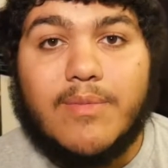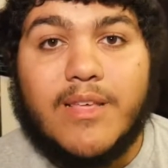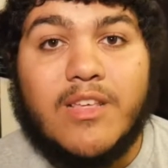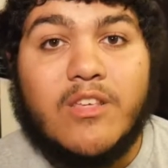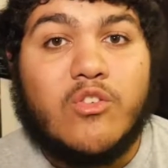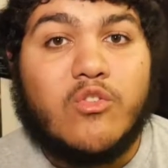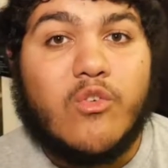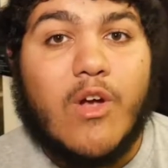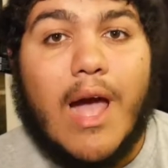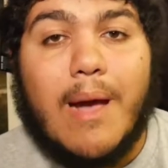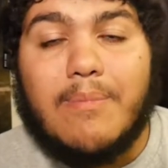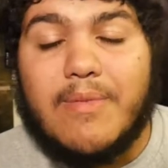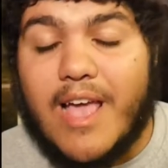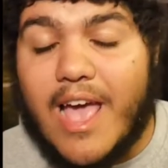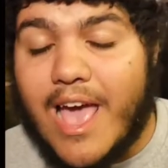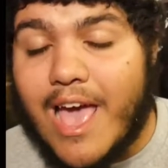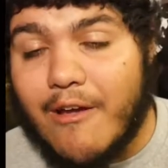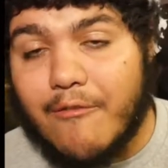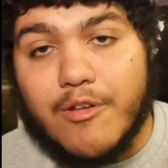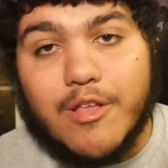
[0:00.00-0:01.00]
They
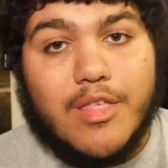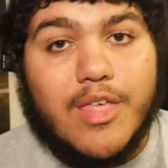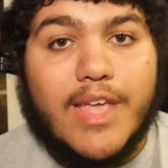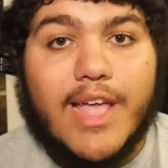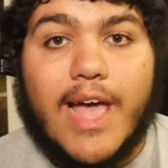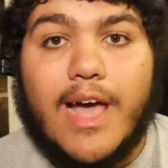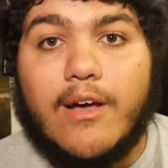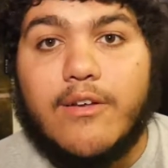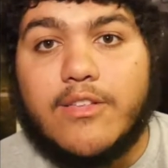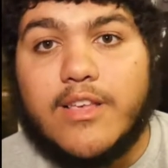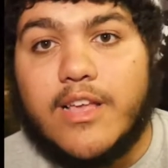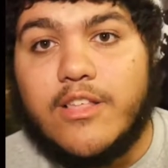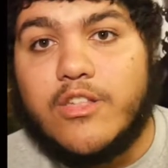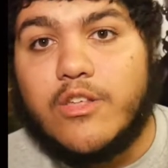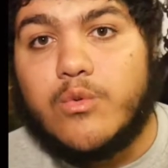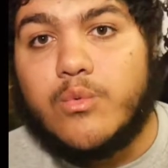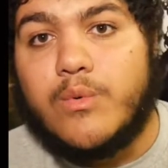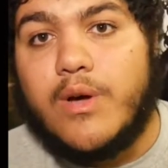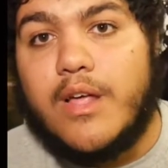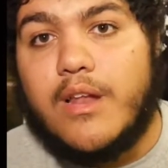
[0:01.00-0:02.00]
scrapped everything else and
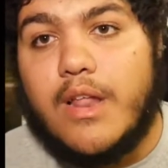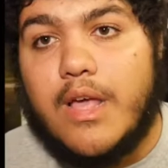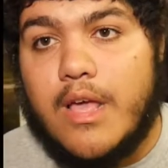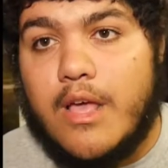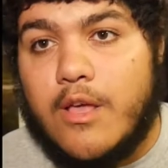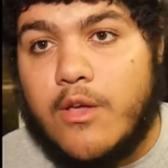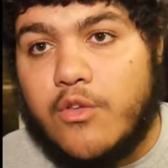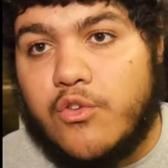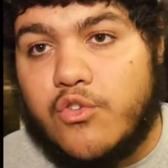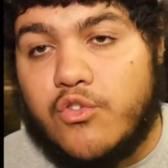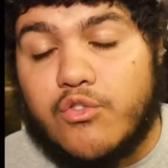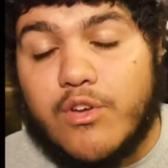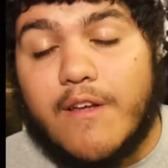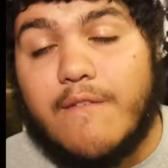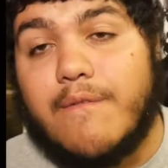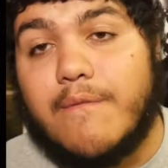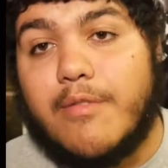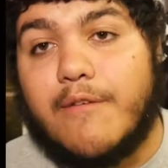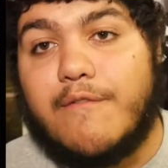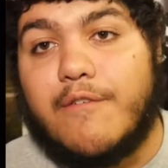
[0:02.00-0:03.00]
just went
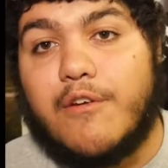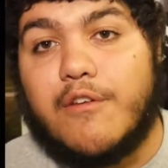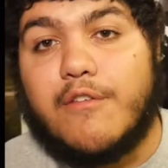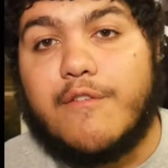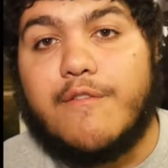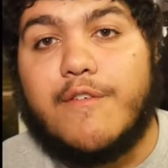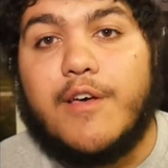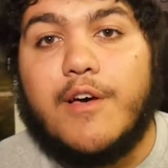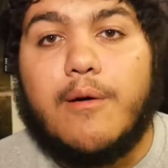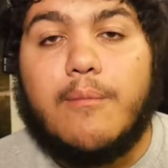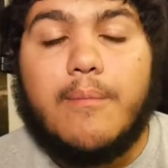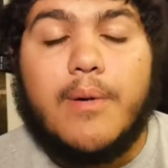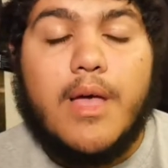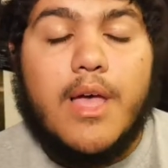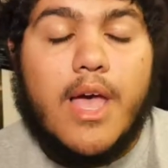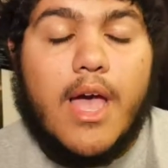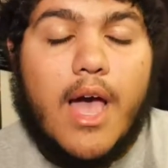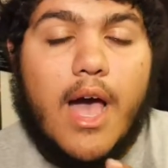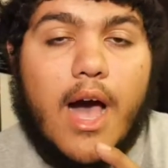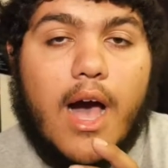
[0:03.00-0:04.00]
straight from the first film
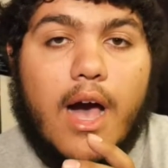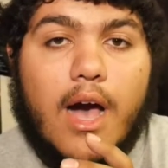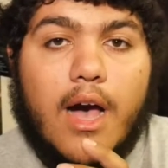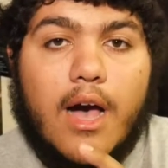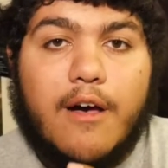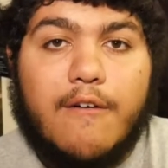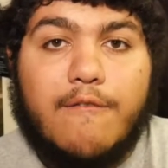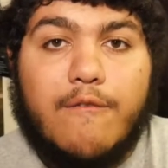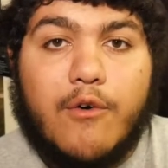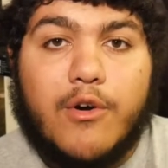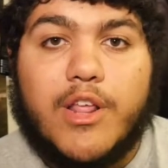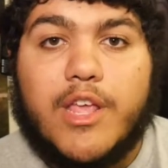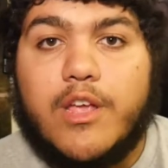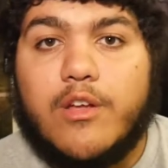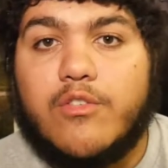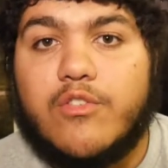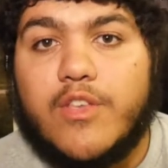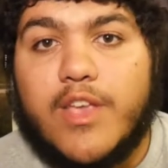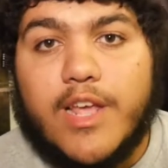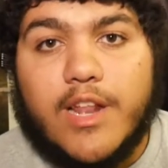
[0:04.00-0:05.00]
uh, 40
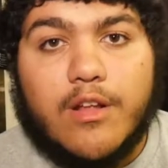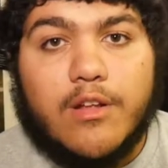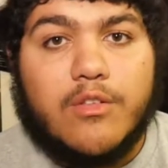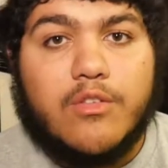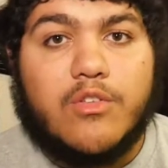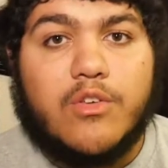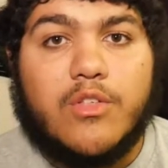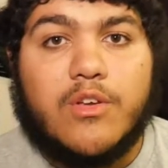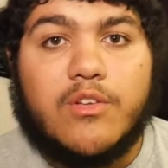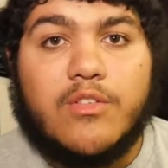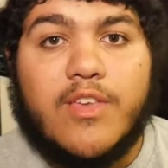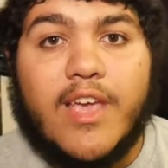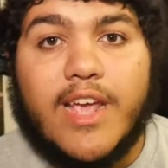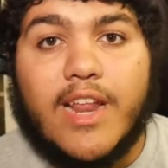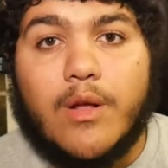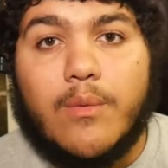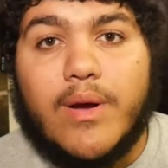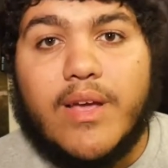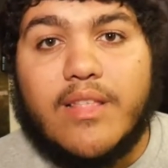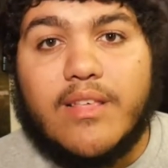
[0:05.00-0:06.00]
years later, so they're
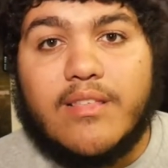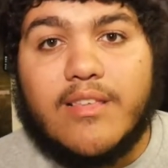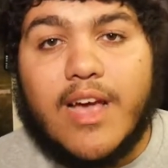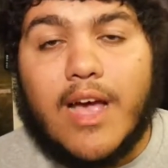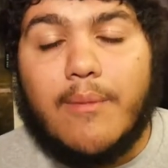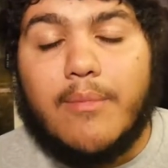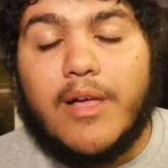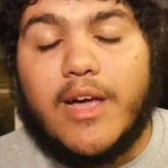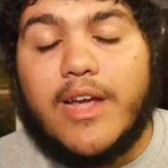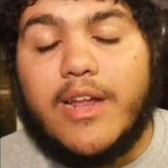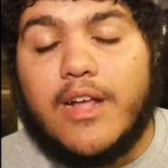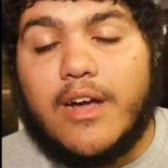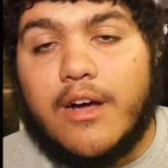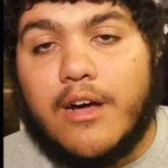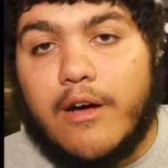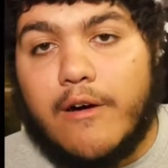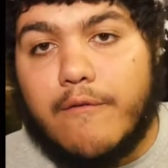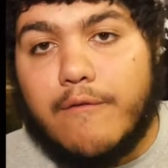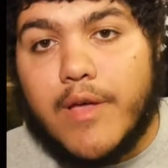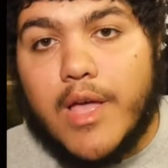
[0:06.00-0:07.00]
taking away the timeline
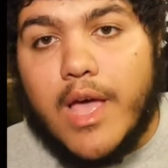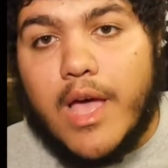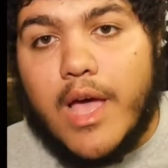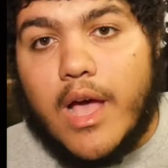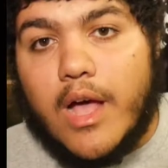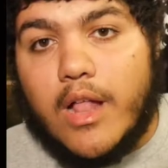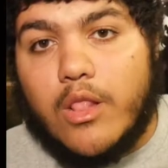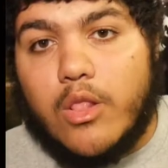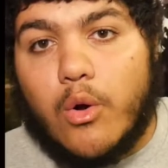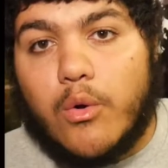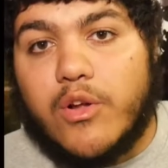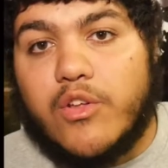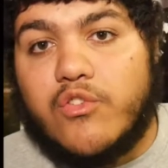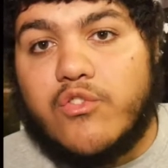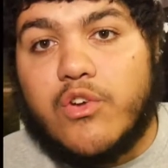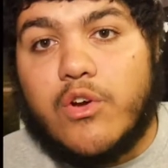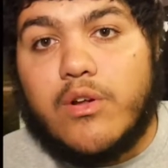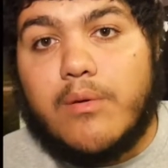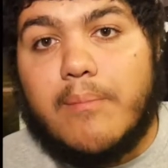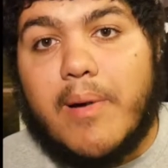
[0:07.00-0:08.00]
of Laurie
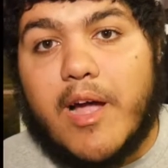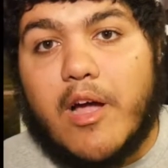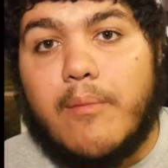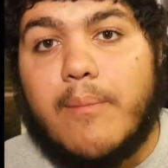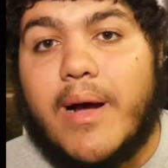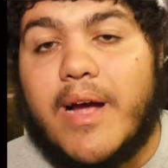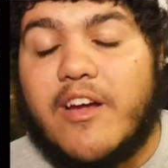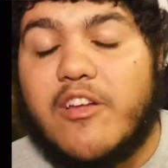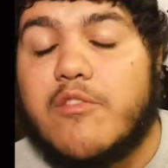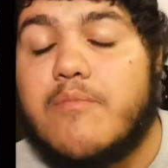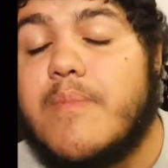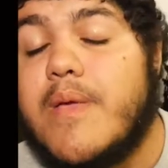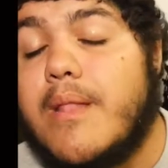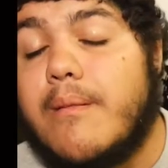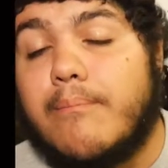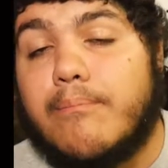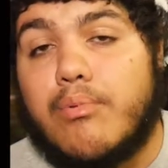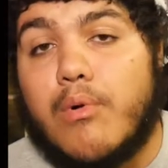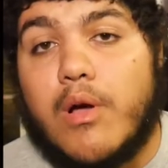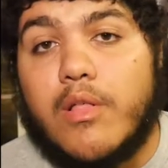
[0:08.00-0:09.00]
Strode and Michael Myers
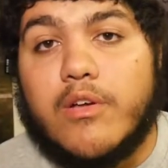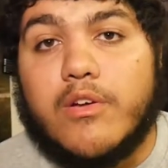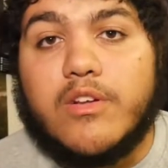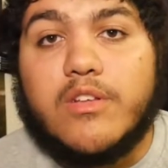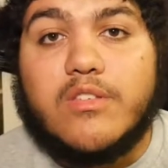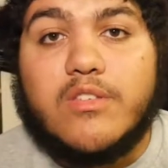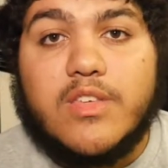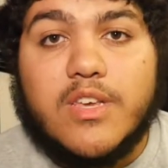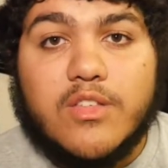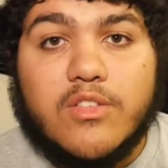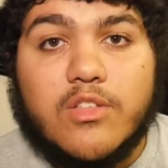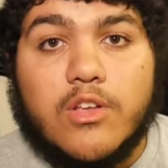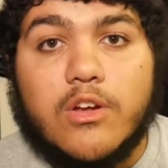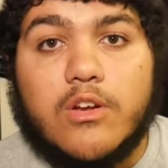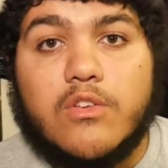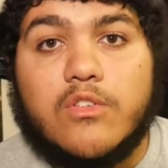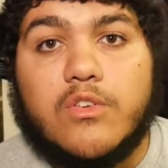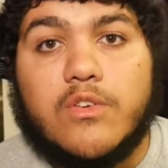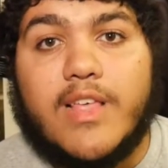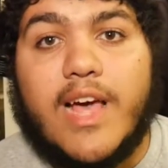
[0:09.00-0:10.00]
being brother and
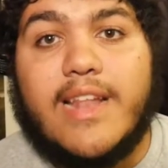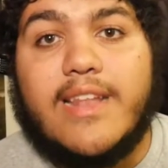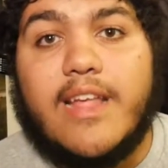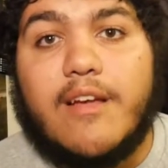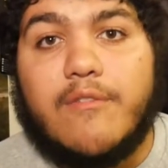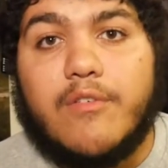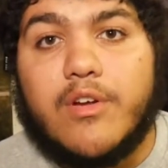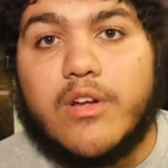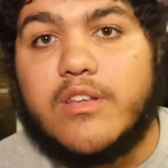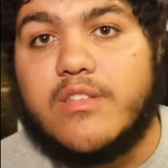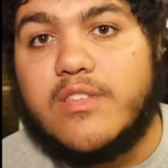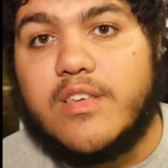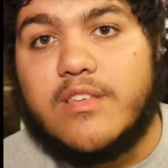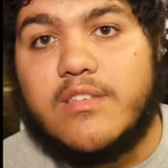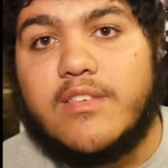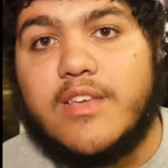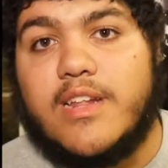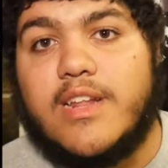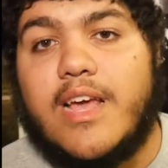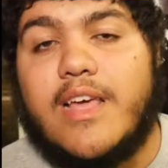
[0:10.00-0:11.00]
sister, so that never
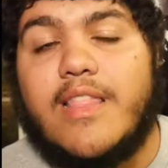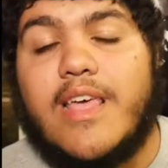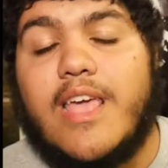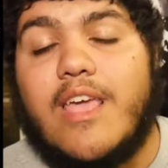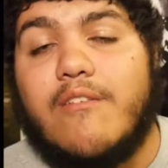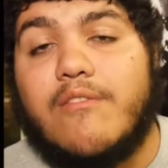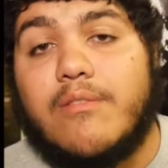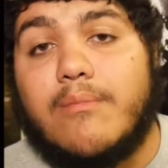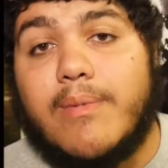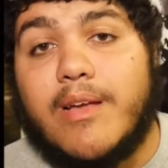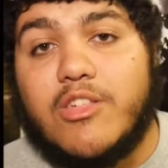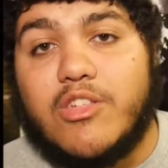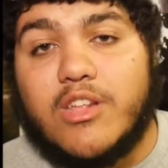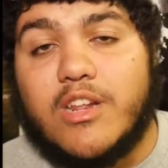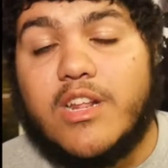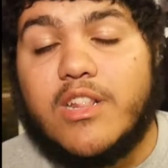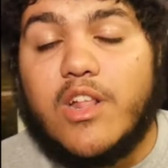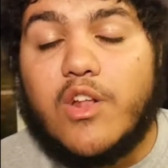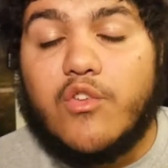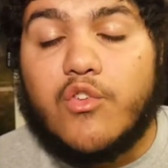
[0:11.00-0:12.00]
existed. And they even
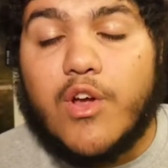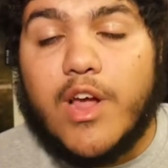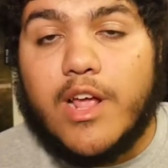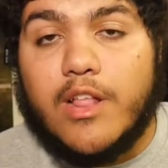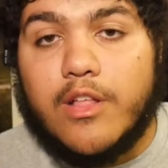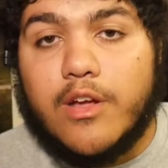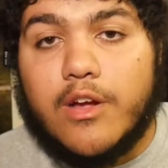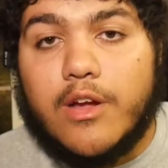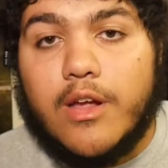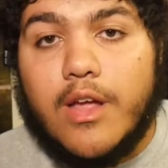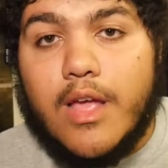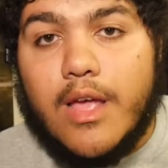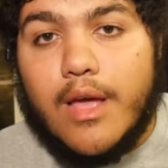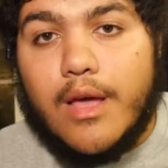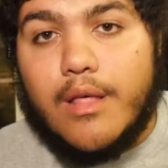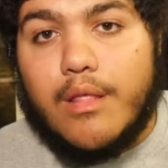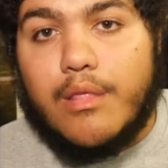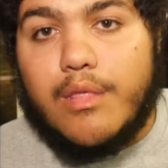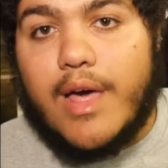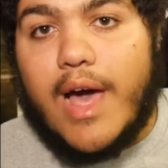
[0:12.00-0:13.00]
mentioned in the trailer
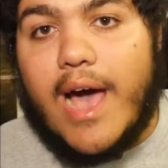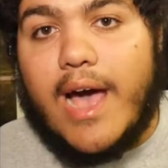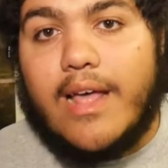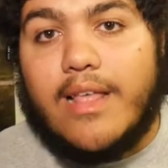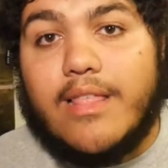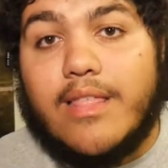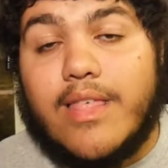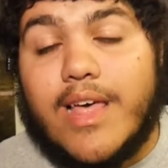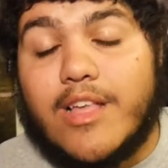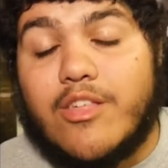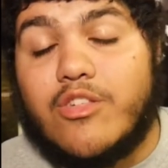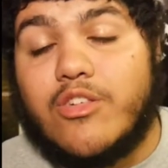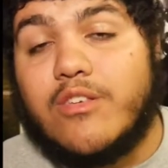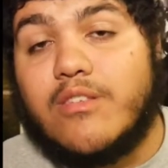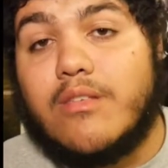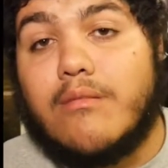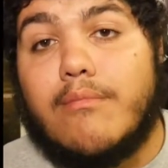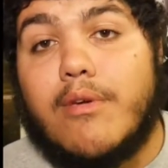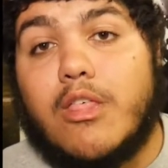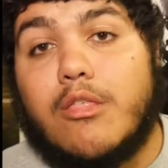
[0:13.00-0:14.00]
that that's
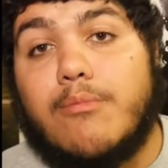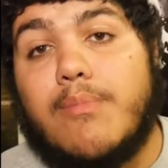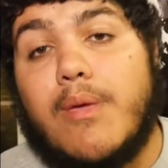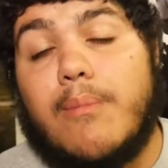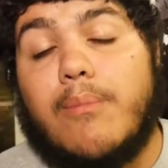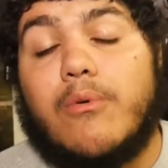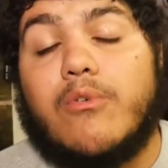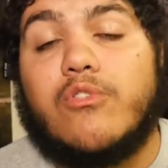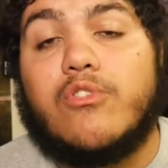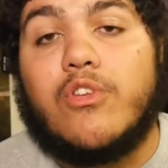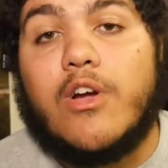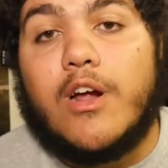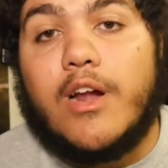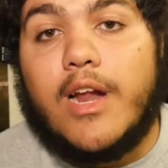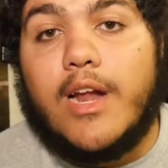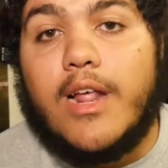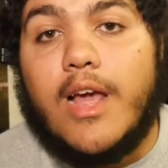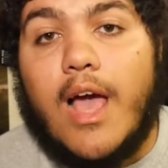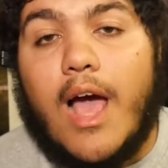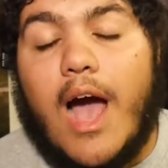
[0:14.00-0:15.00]
just a myth people
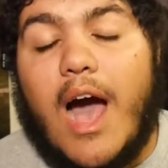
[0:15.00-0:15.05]
started.